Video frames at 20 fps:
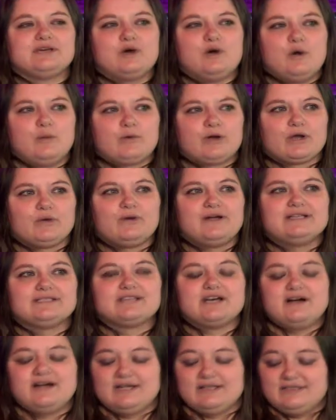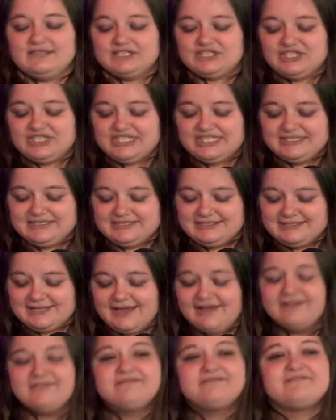homework was on the shield
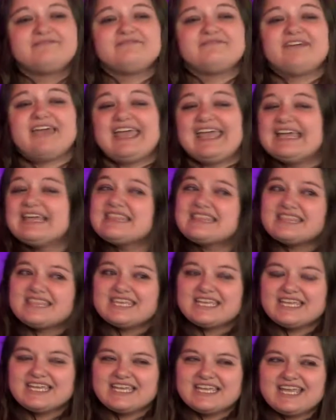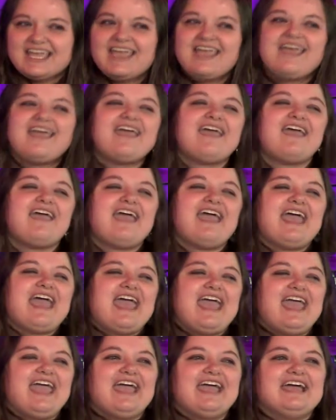of faith.
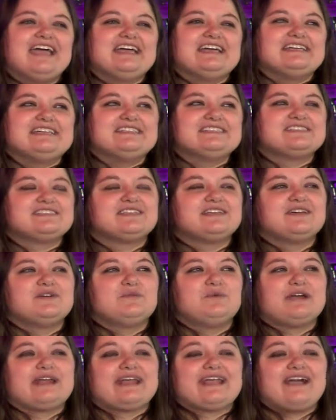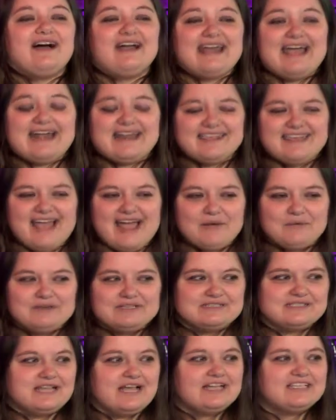And what I got out of that
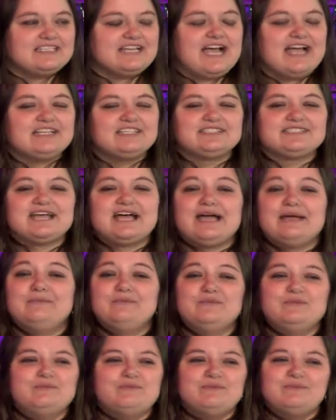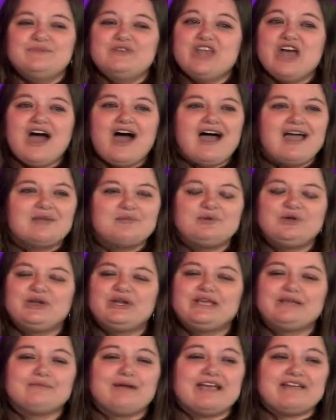was, I'm not
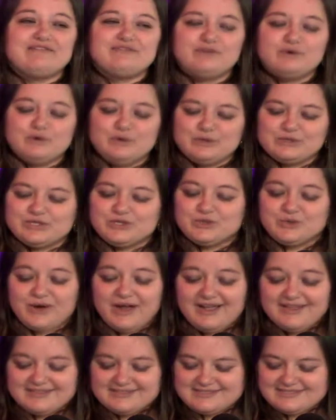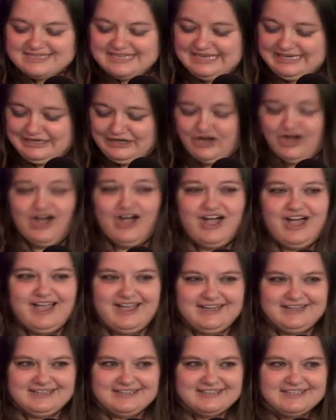putting my full trust in
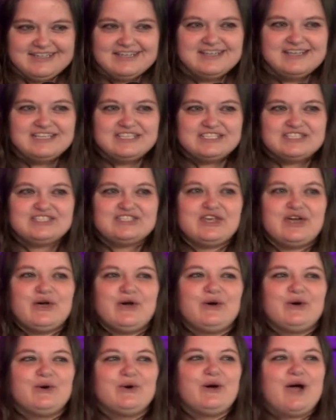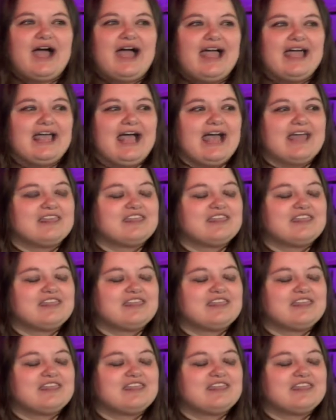God. So I